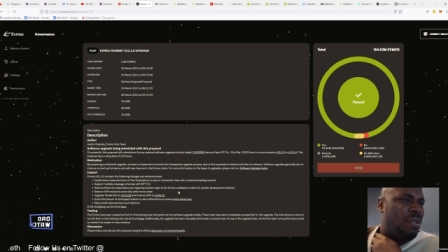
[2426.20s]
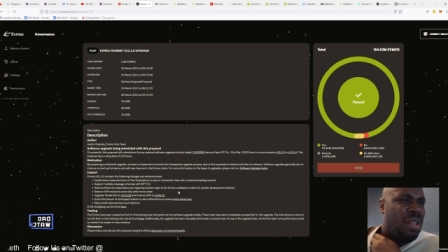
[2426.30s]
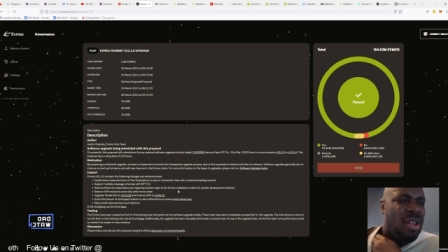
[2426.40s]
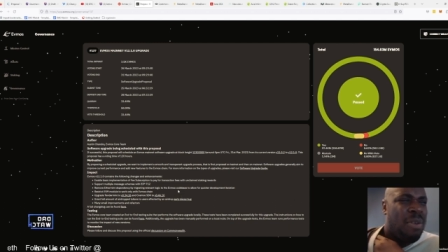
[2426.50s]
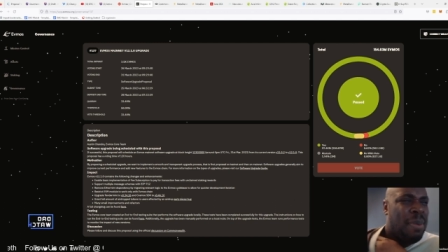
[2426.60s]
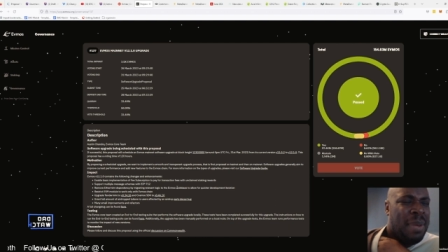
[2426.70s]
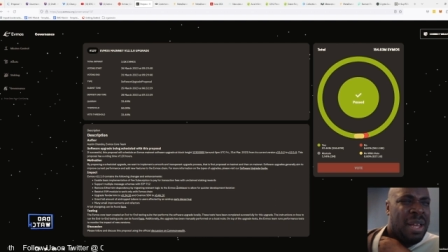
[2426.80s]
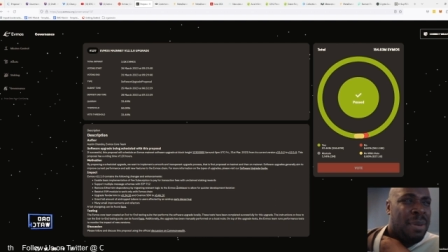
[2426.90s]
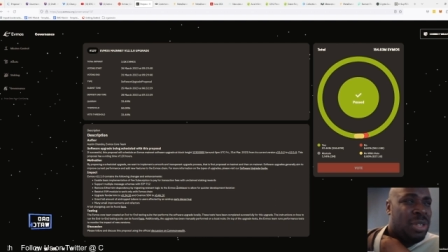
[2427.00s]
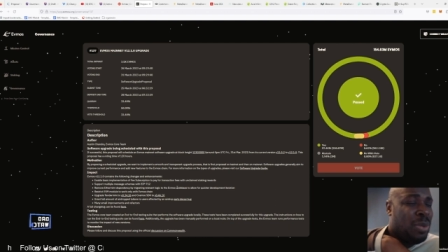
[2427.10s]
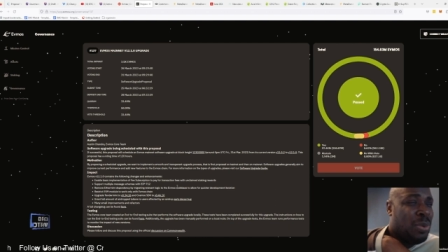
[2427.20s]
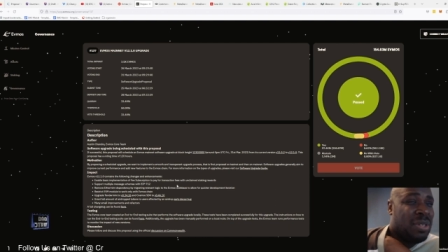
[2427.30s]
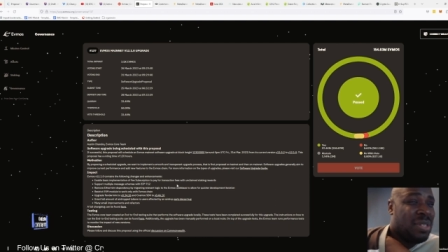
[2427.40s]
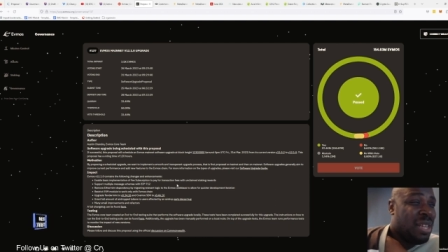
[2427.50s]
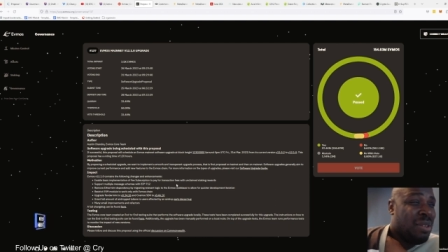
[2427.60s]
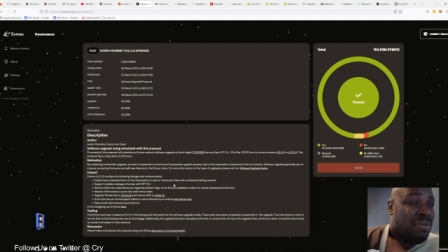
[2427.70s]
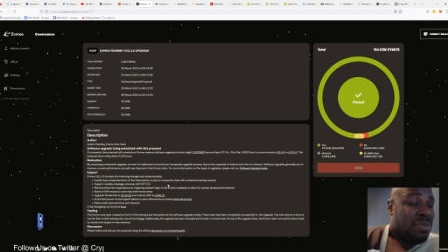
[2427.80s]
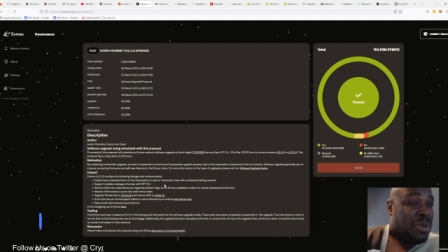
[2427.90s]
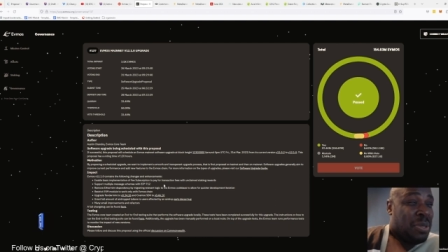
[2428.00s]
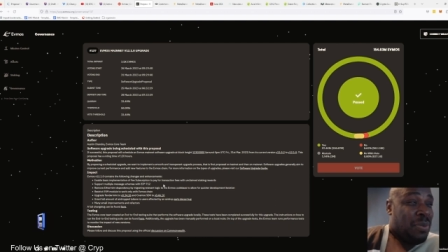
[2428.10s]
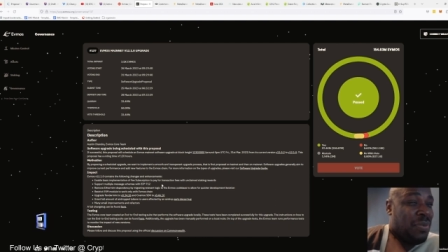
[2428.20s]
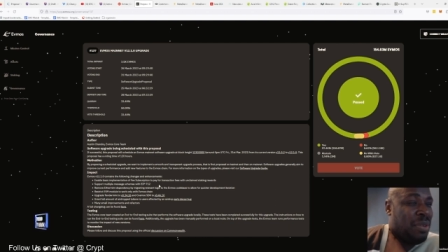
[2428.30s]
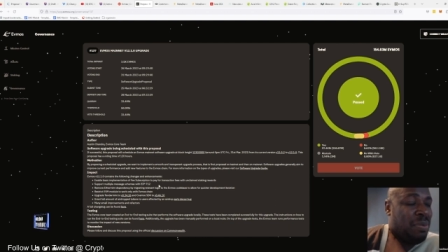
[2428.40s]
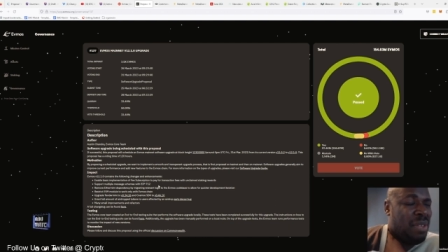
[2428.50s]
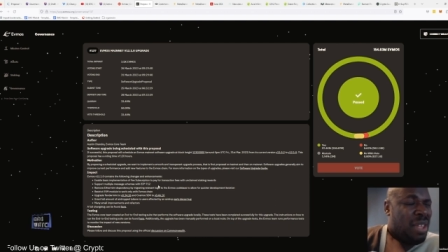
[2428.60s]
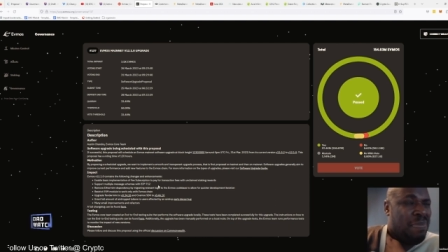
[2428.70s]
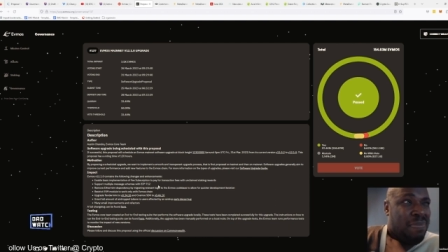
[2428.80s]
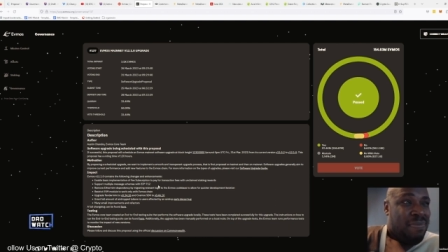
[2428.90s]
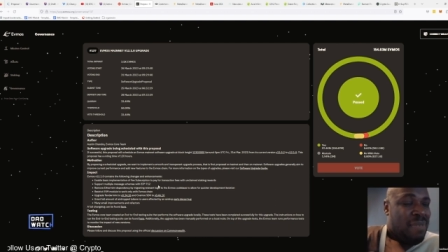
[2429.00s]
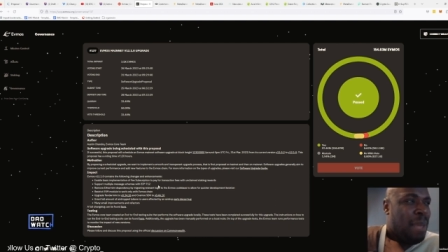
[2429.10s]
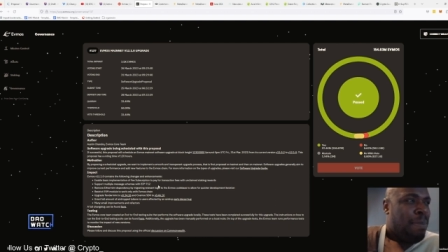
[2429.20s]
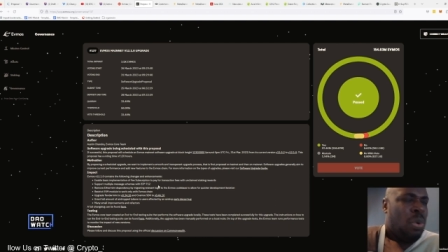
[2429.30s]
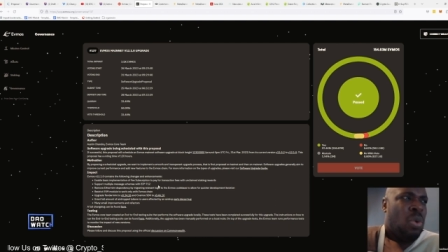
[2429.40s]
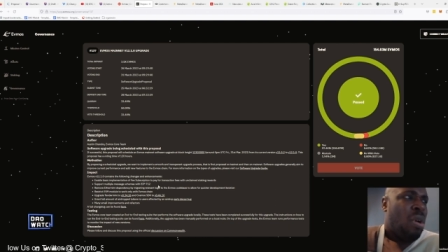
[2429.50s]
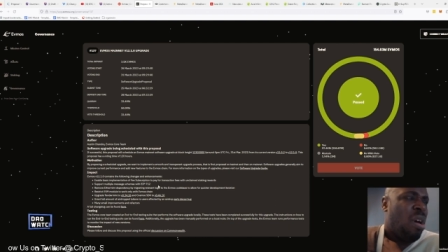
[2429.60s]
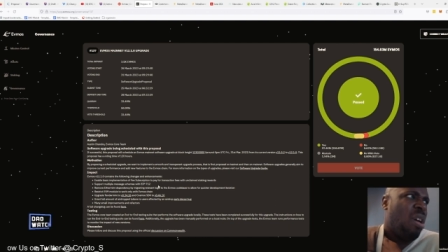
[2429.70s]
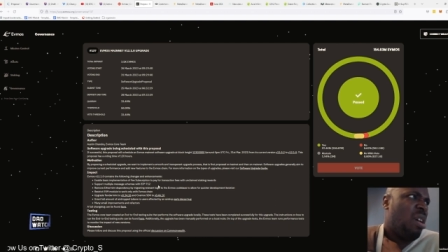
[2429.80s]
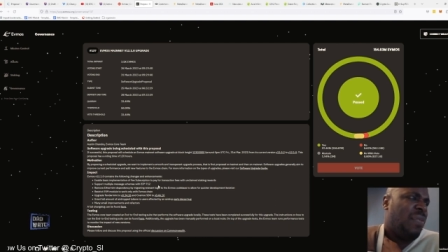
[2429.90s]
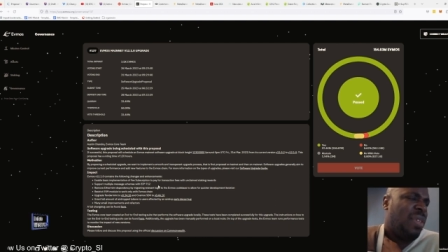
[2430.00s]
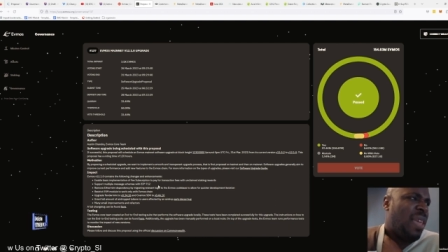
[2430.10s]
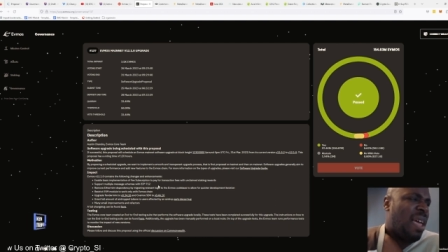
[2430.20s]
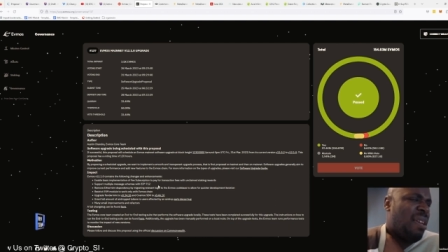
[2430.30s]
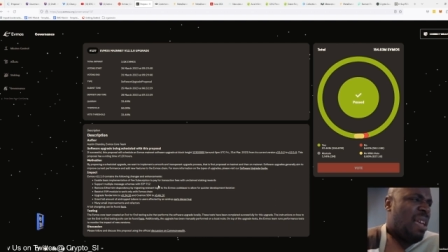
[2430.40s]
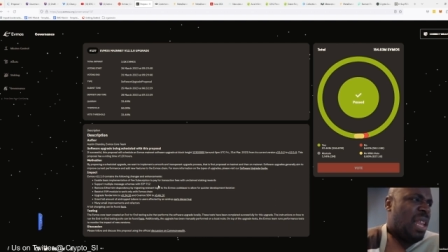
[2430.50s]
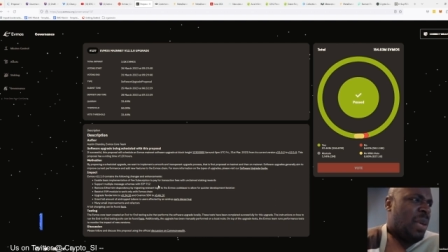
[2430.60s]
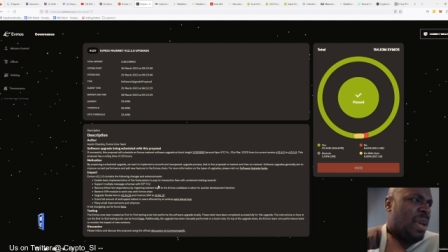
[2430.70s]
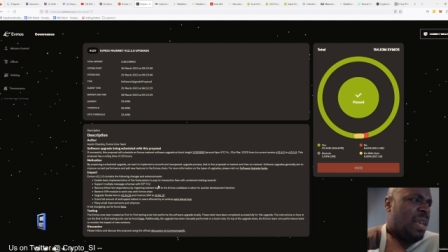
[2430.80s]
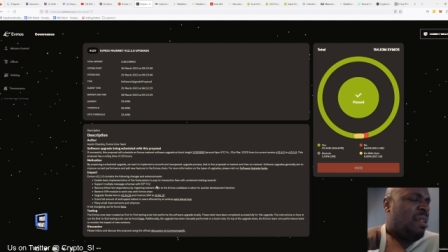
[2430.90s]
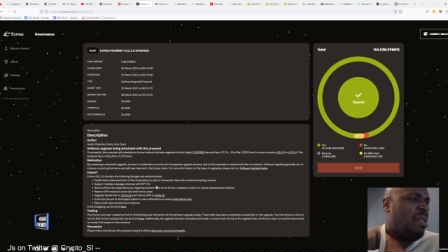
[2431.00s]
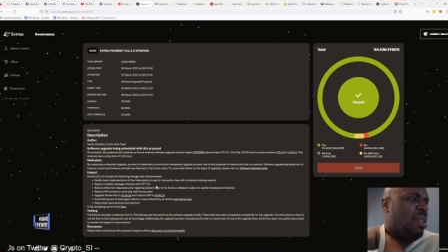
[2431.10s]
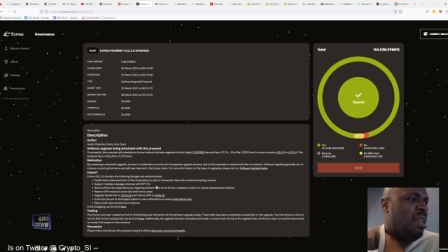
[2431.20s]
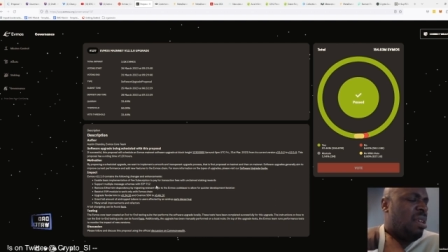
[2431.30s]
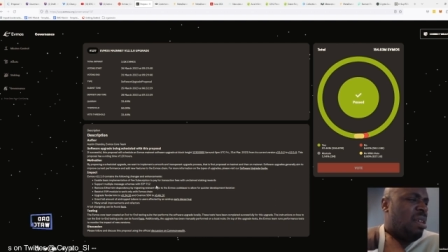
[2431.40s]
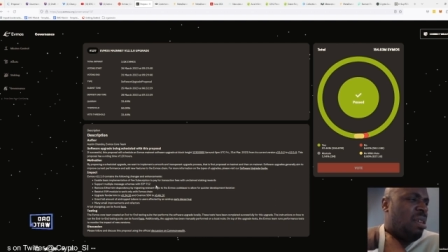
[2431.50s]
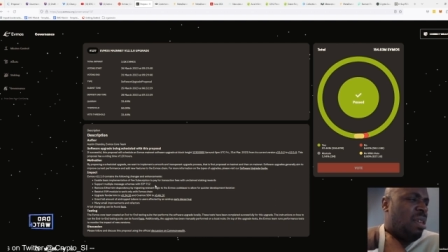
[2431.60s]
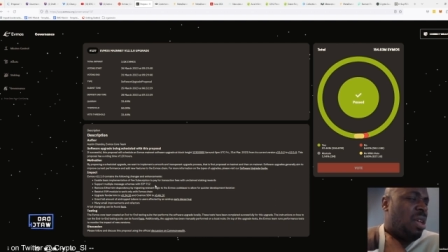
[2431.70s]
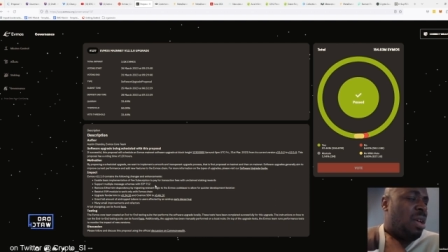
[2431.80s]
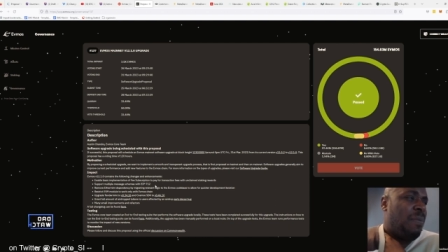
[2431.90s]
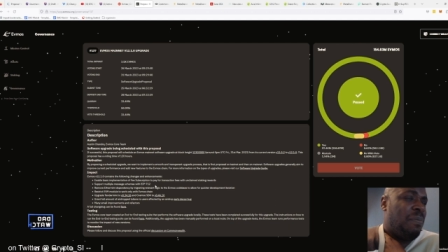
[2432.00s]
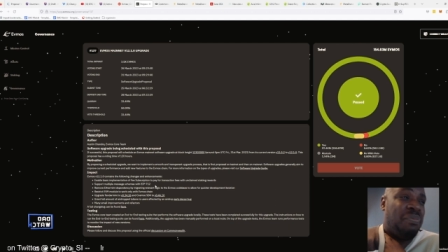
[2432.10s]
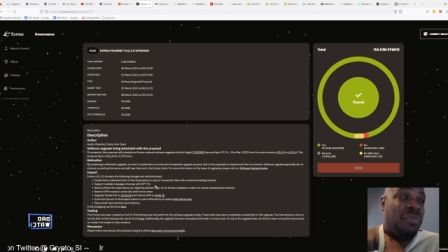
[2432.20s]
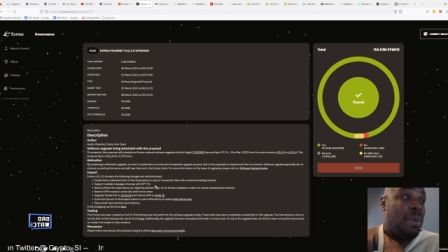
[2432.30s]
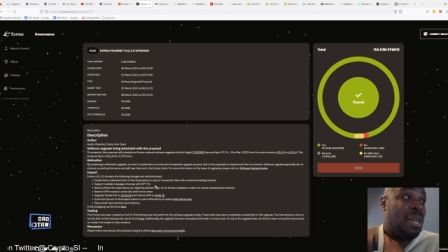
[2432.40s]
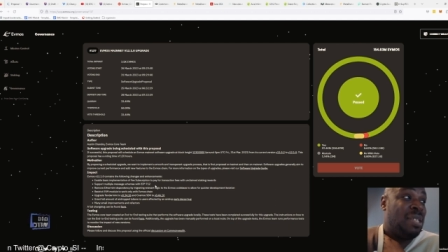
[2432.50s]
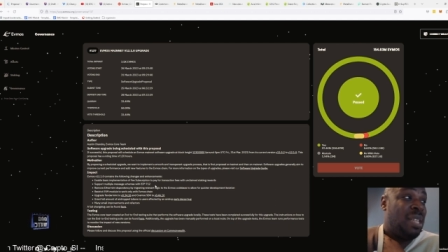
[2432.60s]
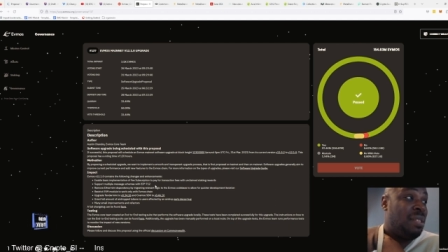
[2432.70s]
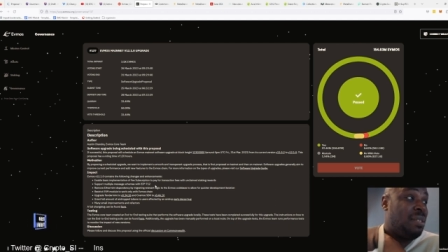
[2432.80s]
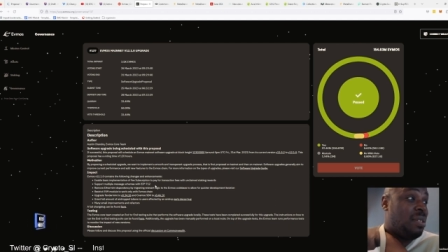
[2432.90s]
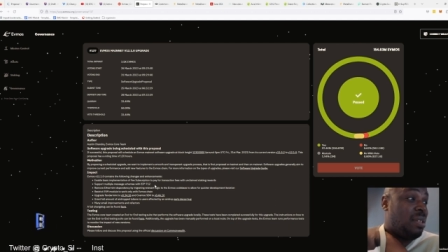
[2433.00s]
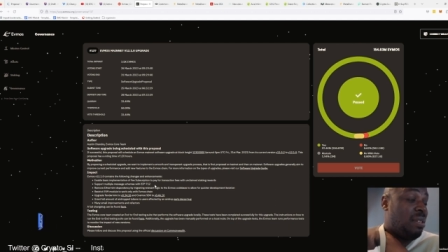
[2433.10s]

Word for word: can't remember how much it was now, to be honest with you. I, I bought after that anyway um, for my sins.